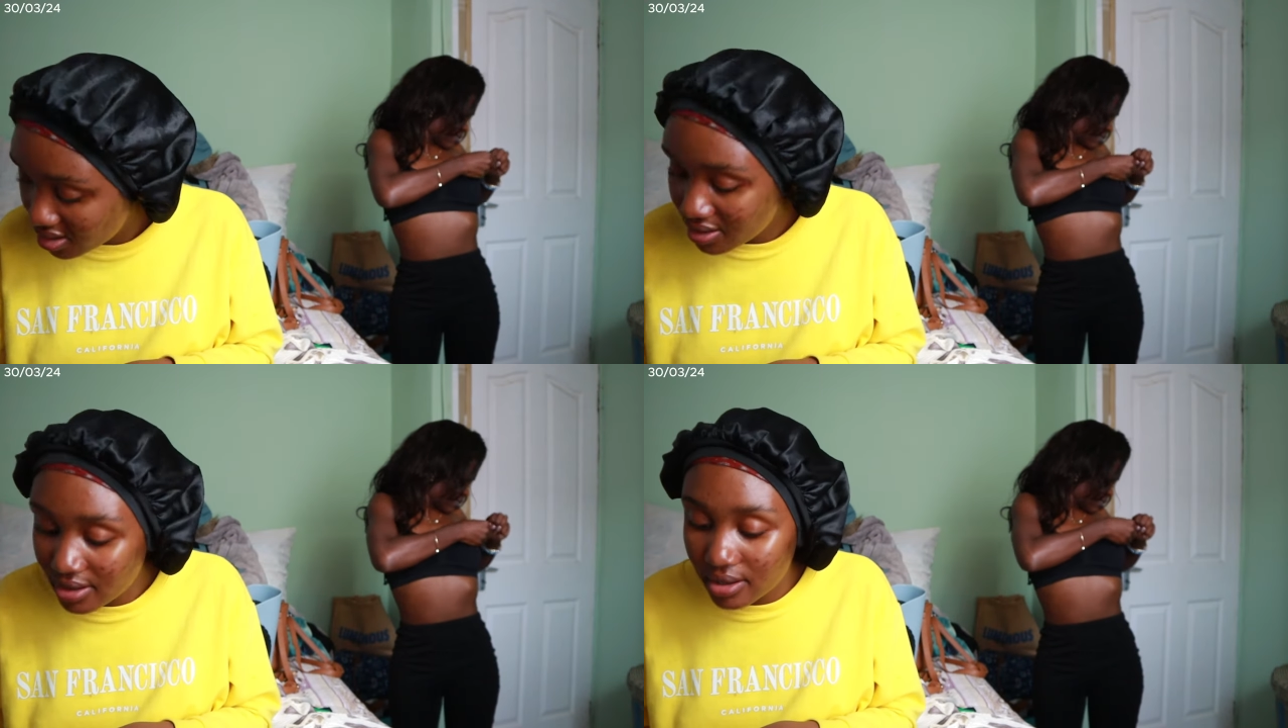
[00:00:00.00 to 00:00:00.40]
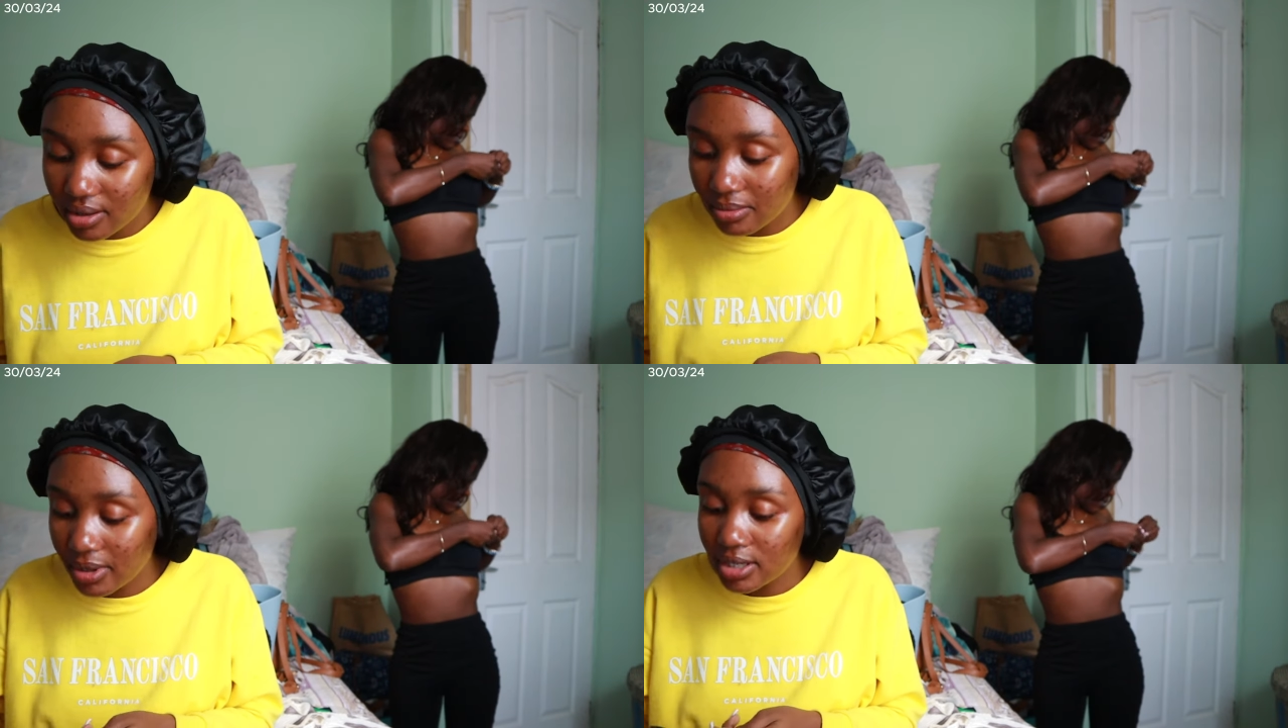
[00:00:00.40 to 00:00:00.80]

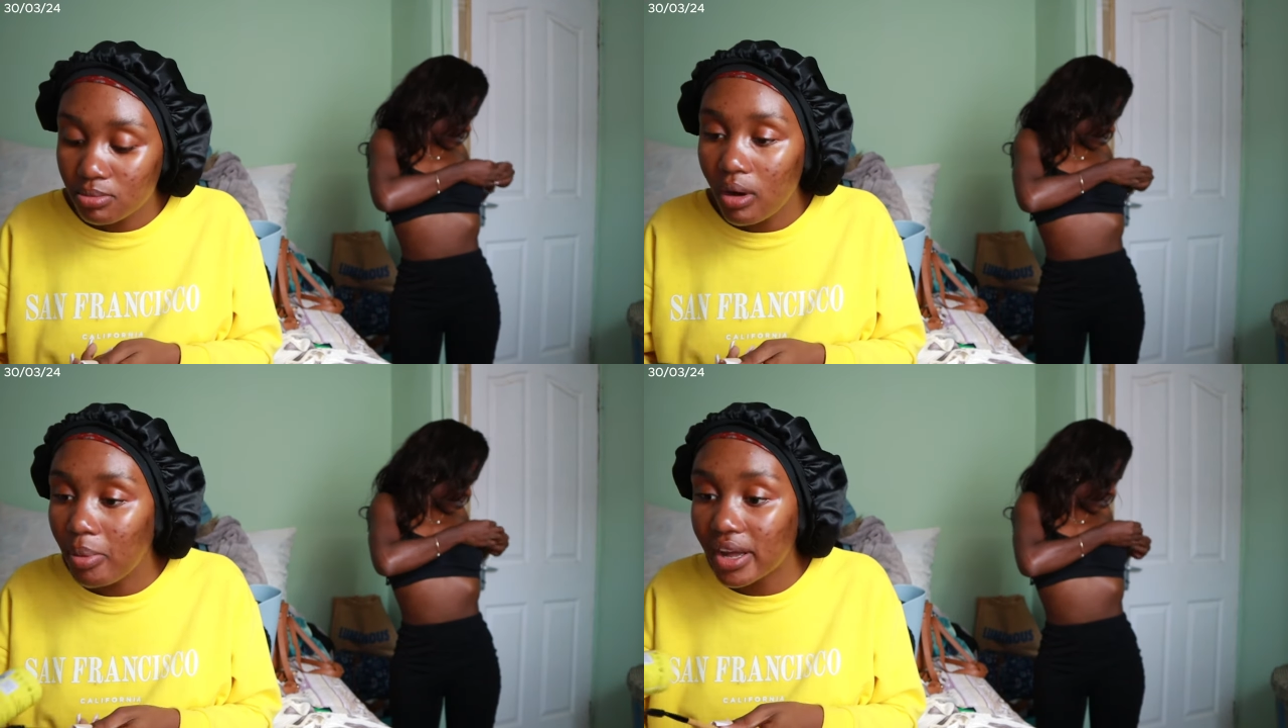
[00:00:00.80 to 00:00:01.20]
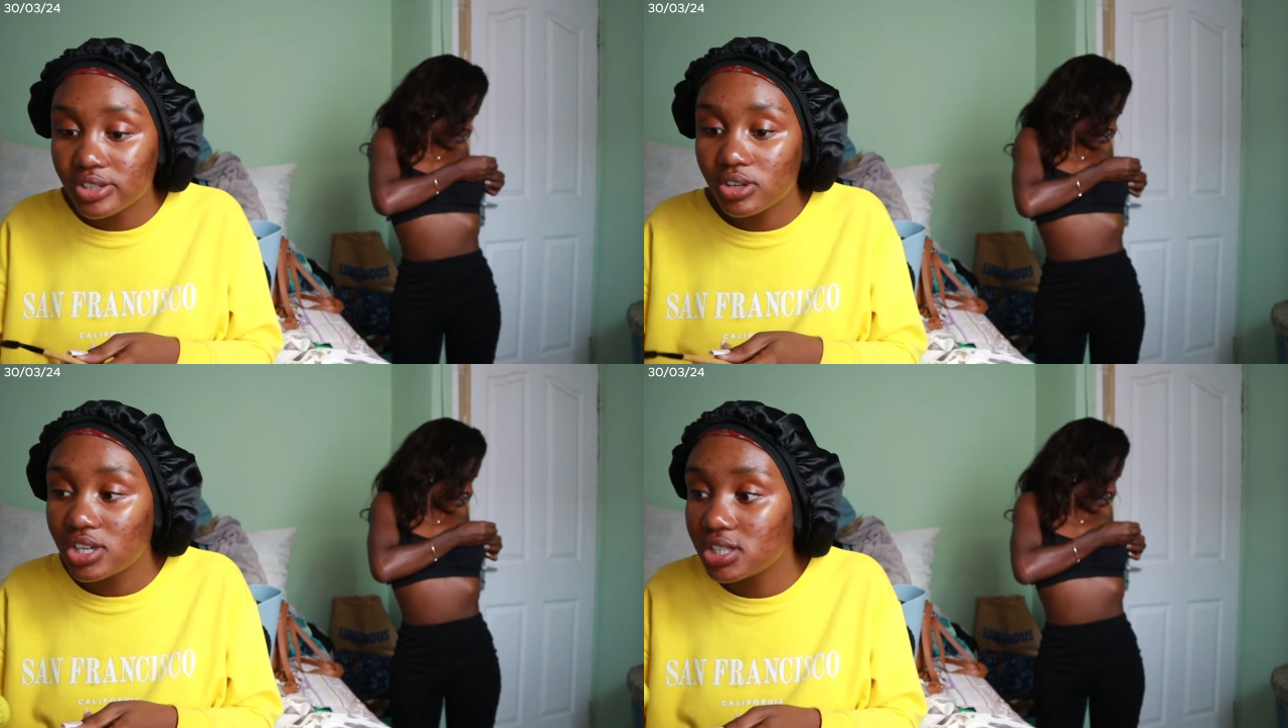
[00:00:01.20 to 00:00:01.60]
Bopping a
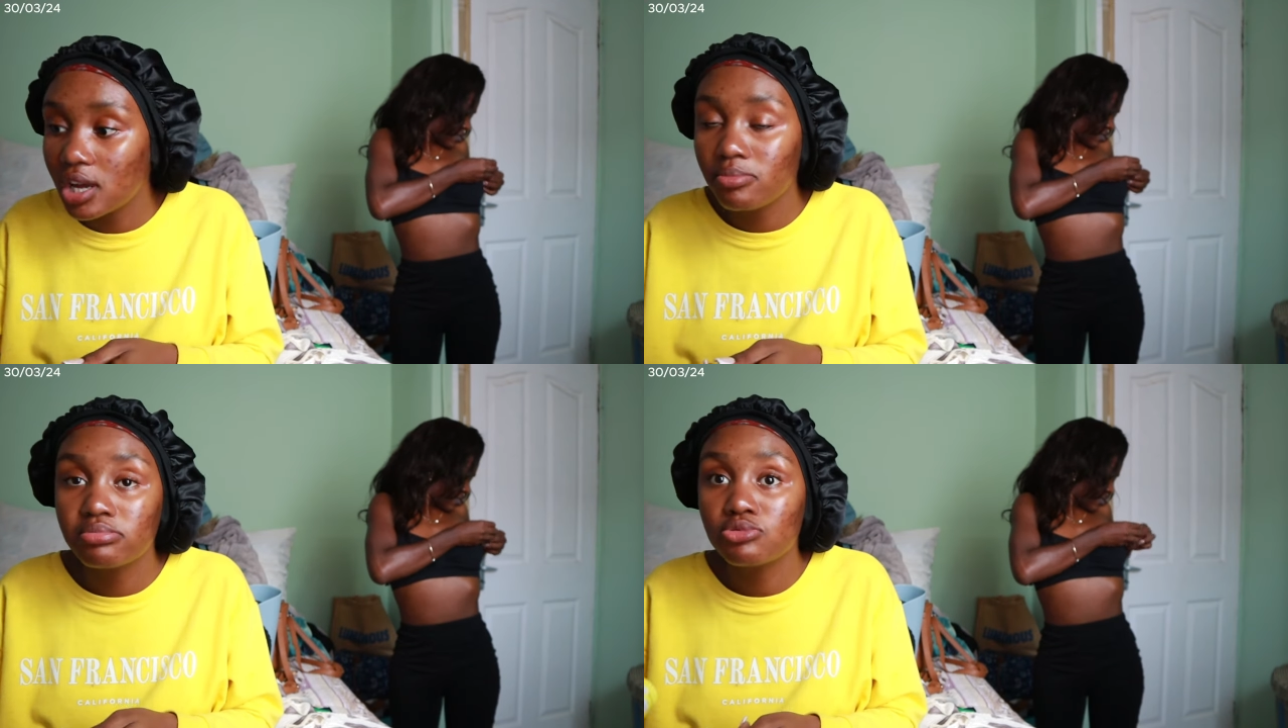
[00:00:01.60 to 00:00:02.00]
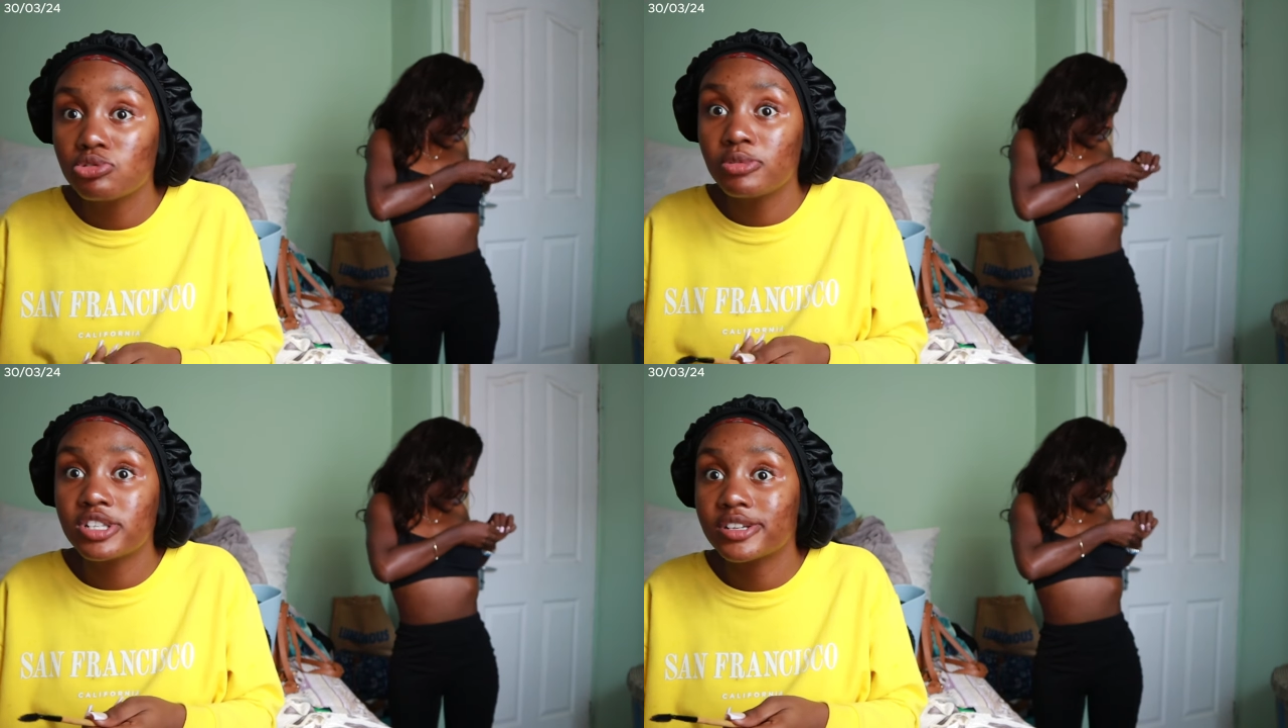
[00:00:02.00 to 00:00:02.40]
solo tape,
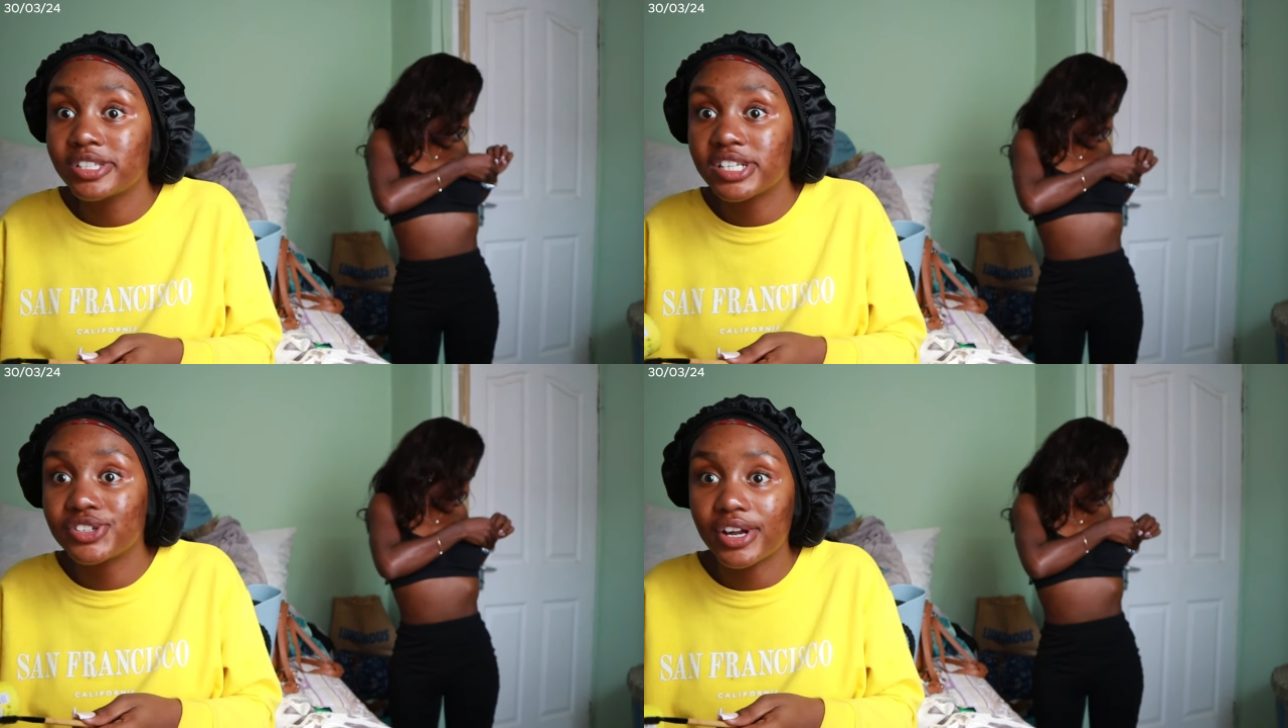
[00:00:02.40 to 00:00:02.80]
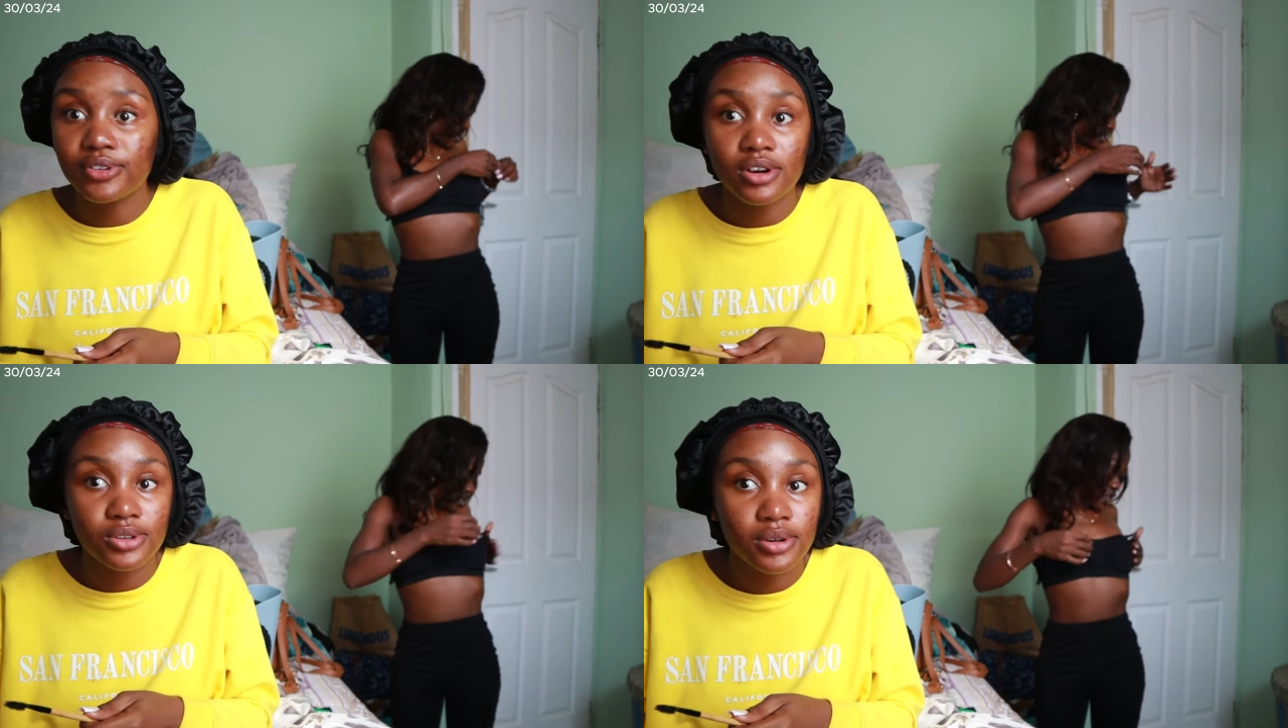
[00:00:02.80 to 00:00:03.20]
pull one, and then I got